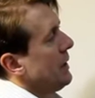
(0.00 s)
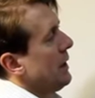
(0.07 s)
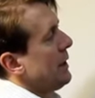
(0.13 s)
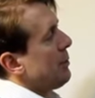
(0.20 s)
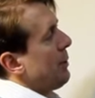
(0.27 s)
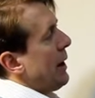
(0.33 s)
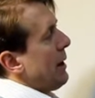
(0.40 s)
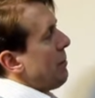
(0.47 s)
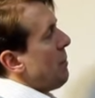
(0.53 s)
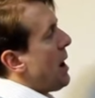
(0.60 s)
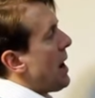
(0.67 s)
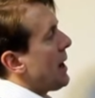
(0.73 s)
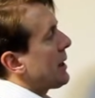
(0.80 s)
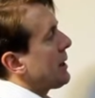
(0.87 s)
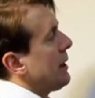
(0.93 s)
anyway,
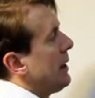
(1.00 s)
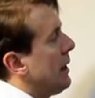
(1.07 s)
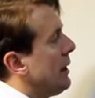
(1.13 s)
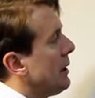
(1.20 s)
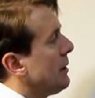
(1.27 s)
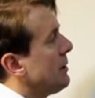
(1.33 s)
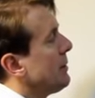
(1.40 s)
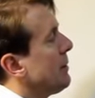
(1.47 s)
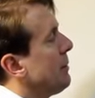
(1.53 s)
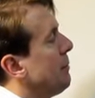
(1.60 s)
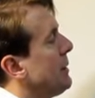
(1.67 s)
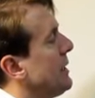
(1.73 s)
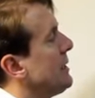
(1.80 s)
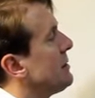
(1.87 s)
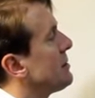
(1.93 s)
ma'ak ha
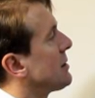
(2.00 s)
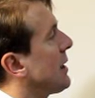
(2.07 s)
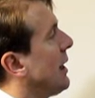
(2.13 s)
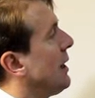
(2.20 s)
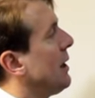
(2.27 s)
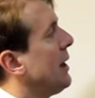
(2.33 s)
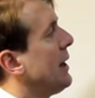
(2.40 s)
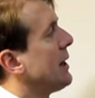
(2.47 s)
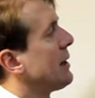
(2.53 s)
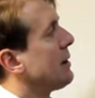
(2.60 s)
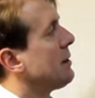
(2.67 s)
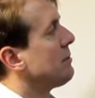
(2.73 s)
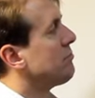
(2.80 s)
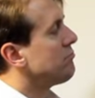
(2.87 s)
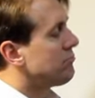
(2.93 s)
means kind of
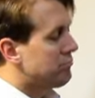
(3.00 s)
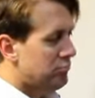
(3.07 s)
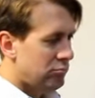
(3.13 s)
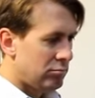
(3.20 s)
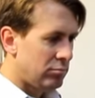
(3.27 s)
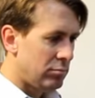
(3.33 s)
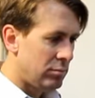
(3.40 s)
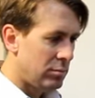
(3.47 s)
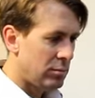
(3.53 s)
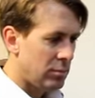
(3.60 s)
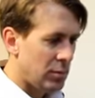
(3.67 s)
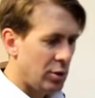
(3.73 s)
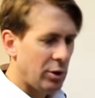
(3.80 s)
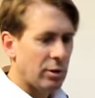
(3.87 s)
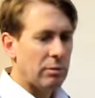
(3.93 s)
like
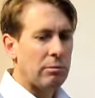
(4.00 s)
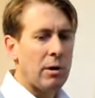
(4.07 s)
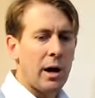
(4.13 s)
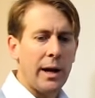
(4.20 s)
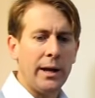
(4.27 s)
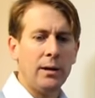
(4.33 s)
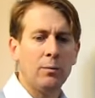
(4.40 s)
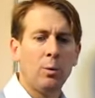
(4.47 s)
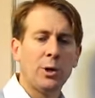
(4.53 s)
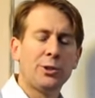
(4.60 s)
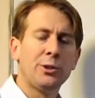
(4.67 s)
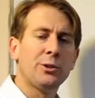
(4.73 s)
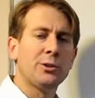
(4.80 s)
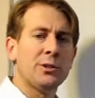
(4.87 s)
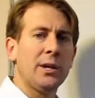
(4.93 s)
you're right.
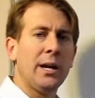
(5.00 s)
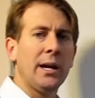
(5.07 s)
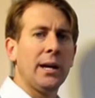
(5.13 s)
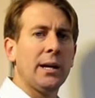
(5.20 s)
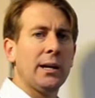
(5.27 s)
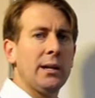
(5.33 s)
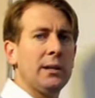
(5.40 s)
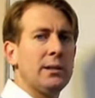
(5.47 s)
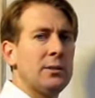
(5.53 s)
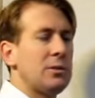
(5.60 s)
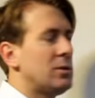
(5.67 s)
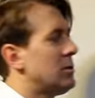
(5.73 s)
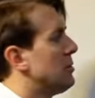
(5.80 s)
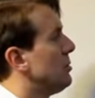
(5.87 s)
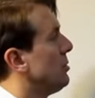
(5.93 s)
What you're saying
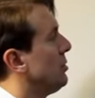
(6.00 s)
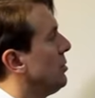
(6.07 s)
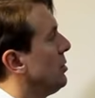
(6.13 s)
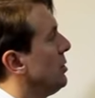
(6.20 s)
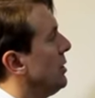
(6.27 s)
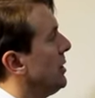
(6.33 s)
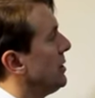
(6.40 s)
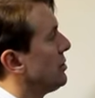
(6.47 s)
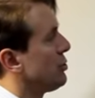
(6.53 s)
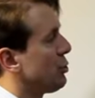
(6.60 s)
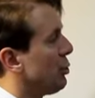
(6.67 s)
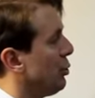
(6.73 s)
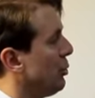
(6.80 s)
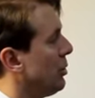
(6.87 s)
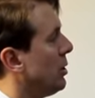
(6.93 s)
is
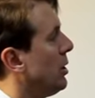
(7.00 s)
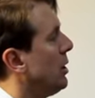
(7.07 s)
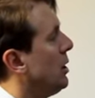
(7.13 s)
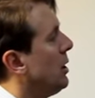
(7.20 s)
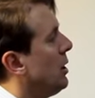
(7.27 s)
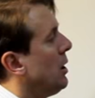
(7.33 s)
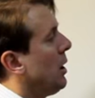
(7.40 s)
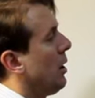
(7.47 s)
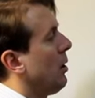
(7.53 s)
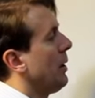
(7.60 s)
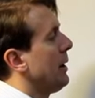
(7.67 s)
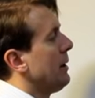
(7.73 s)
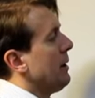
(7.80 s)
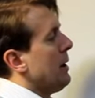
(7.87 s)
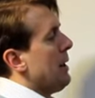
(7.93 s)
true. All
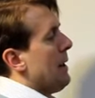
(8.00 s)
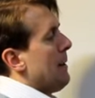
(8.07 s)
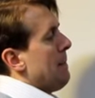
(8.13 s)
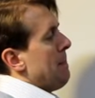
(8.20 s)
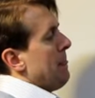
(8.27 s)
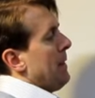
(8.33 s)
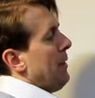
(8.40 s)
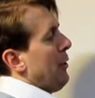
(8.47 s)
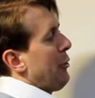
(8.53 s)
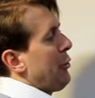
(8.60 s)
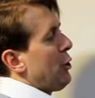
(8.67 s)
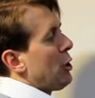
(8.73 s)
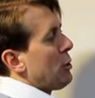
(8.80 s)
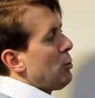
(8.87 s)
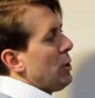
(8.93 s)
right. The
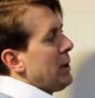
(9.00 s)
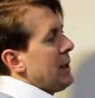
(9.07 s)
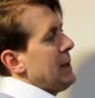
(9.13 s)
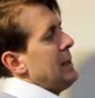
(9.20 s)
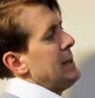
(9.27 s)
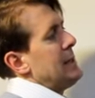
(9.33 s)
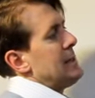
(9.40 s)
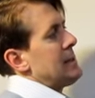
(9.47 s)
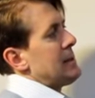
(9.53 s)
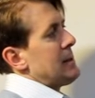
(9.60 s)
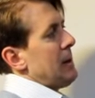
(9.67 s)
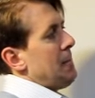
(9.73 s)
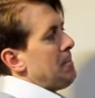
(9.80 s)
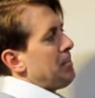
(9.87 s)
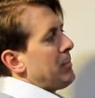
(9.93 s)
third one
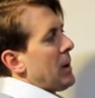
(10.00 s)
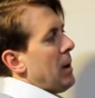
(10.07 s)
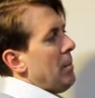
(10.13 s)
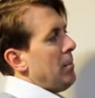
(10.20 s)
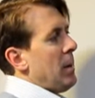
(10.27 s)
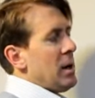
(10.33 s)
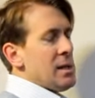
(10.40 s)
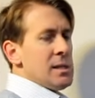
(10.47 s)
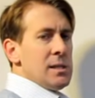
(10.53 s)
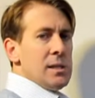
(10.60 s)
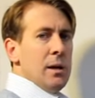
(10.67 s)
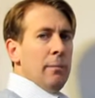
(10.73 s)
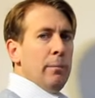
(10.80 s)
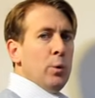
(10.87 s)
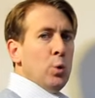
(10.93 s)
is
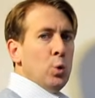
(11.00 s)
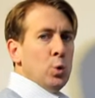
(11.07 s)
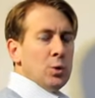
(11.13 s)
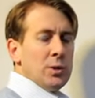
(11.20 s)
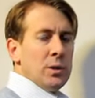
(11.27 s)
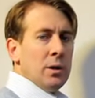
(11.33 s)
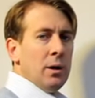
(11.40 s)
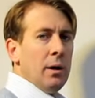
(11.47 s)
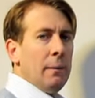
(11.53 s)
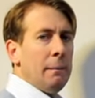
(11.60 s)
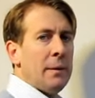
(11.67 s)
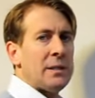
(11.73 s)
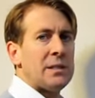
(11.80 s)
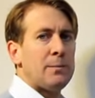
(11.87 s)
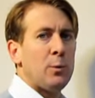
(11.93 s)
mazboot.
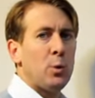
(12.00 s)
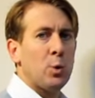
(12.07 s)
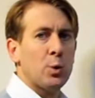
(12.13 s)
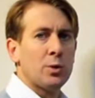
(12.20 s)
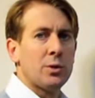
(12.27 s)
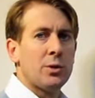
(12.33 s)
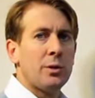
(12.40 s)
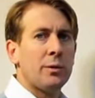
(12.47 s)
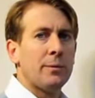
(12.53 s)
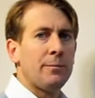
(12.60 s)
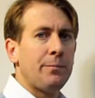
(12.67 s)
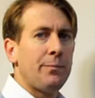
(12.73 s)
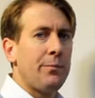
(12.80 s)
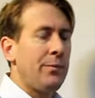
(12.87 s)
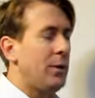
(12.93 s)
Mazboot.
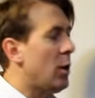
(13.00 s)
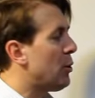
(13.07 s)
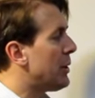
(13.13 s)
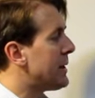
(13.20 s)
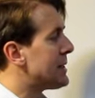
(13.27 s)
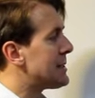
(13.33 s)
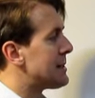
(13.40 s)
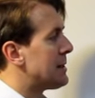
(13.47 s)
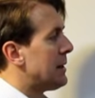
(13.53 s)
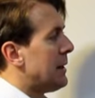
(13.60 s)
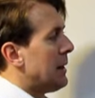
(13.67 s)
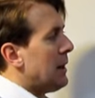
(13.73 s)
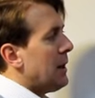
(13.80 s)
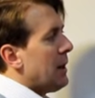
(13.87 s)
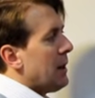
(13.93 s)
Notice
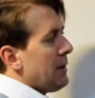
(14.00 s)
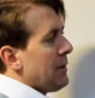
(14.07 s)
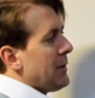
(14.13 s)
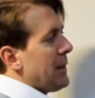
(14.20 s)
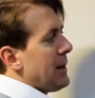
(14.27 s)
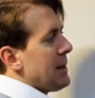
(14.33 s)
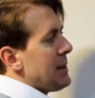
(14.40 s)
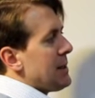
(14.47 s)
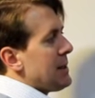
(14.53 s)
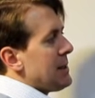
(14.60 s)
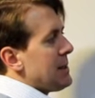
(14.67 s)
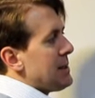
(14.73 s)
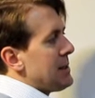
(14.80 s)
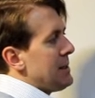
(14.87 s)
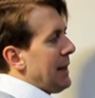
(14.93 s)
the
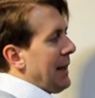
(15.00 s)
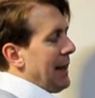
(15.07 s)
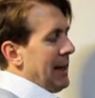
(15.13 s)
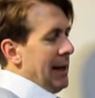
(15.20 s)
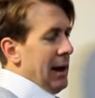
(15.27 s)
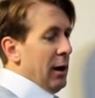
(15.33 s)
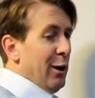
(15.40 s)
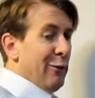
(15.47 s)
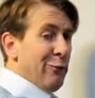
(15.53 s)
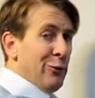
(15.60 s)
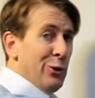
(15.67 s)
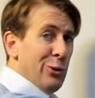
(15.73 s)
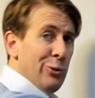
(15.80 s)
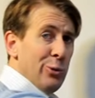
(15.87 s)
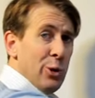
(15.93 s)
zain. Now,
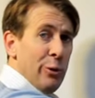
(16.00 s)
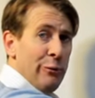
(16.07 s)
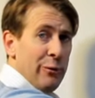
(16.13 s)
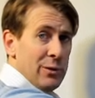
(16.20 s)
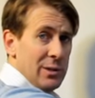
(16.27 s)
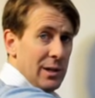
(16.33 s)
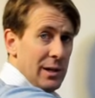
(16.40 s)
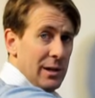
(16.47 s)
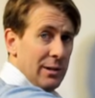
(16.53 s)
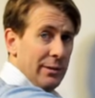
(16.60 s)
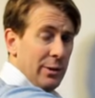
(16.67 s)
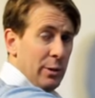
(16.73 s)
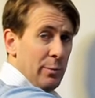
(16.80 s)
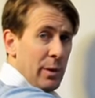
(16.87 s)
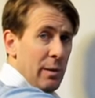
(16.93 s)
if you know Fusha,
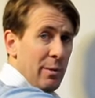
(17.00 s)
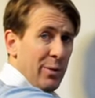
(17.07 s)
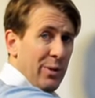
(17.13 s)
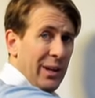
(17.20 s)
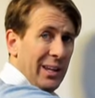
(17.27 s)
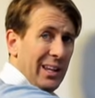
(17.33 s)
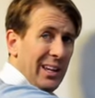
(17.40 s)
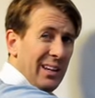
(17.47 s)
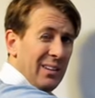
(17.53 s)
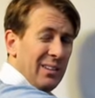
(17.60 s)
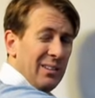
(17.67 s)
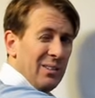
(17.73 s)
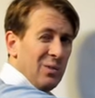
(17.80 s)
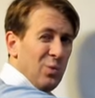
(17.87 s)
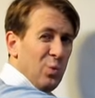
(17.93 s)
you're probably
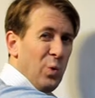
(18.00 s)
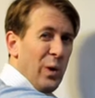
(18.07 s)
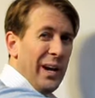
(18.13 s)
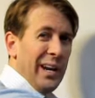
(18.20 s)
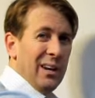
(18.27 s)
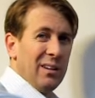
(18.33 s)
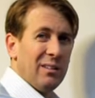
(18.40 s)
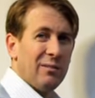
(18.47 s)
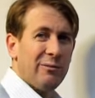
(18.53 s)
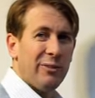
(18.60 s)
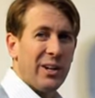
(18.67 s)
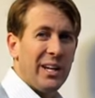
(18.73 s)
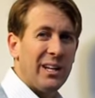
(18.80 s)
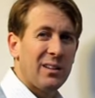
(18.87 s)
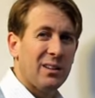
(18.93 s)
thinking, wait,
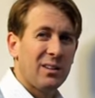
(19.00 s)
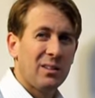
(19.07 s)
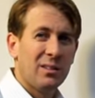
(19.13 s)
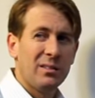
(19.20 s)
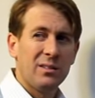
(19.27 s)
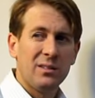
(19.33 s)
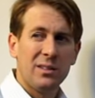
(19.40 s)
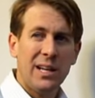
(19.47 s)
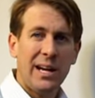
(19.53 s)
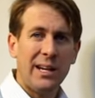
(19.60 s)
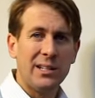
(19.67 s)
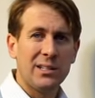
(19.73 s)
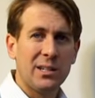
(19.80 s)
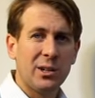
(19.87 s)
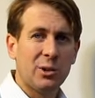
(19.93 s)
Farid, that
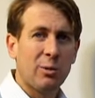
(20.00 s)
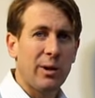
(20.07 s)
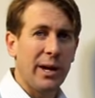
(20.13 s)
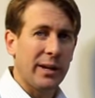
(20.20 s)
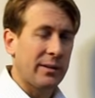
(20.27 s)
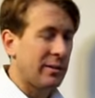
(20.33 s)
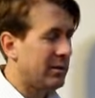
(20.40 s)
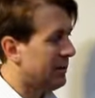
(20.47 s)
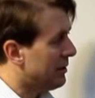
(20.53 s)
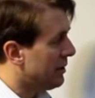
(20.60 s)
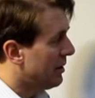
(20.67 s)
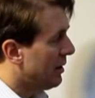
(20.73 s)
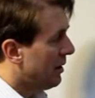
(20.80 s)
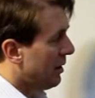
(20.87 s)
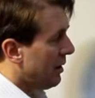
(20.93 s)
is incorrect.
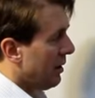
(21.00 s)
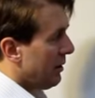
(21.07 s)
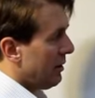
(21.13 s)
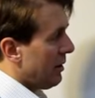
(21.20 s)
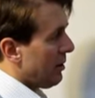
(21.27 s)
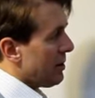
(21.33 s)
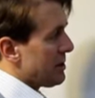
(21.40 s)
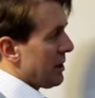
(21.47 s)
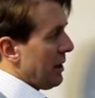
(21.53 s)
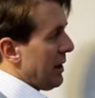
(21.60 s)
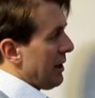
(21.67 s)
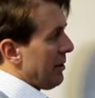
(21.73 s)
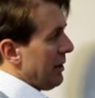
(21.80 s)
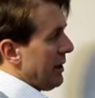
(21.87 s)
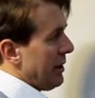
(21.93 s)
There is a
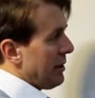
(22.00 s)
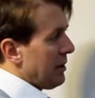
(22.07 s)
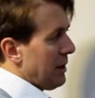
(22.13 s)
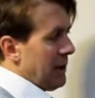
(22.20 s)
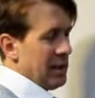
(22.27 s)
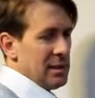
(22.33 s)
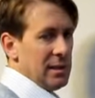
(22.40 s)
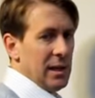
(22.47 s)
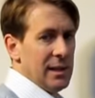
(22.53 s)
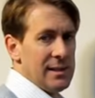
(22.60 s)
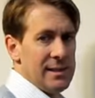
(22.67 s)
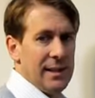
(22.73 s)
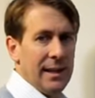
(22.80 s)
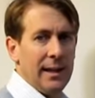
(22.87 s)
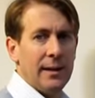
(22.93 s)
letter here, and it's
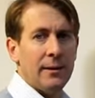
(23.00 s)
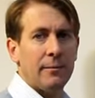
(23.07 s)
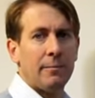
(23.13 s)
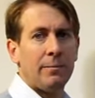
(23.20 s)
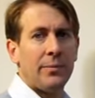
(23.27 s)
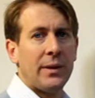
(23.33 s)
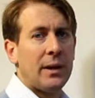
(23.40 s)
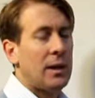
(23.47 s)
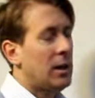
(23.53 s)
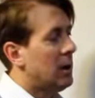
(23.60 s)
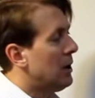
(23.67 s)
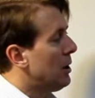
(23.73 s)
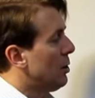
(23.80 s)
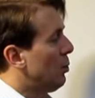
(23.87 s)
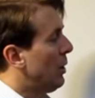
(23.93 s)
not zain.
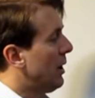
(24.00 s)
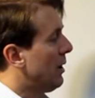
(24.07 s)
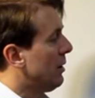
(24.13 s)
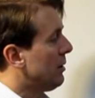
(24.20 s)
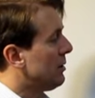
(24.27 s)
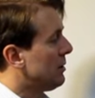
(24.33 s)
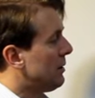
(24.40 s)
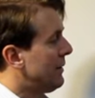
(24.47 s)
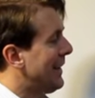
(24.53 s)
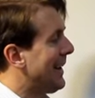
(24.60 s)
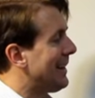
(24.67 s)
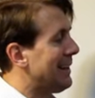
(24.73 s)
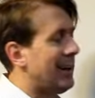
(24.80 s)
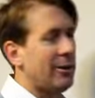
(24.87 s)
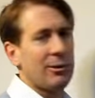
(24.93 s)
Well,
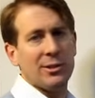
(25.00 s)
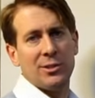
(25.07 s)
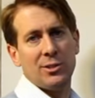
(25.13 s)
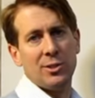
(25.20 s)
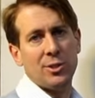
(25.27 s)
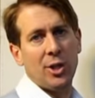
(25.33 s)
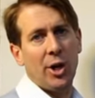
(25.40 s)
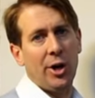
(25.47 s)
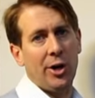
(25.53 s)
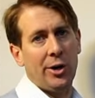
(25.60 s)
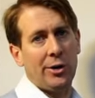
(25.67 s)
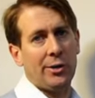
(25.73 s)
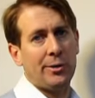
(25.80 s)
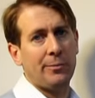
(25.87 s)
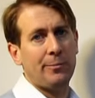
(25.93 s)
that letter is
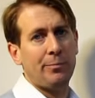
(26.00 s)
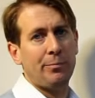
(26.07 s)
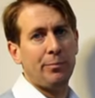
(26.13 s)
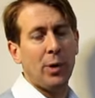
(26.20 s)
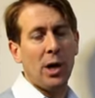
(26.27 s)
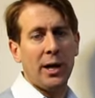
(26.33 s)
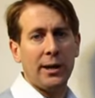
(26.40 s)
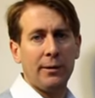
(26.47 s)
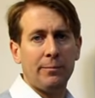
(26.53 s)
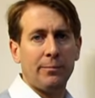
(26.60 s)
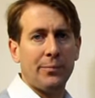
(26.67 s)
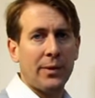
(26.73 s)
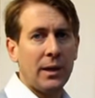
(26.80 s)
da. But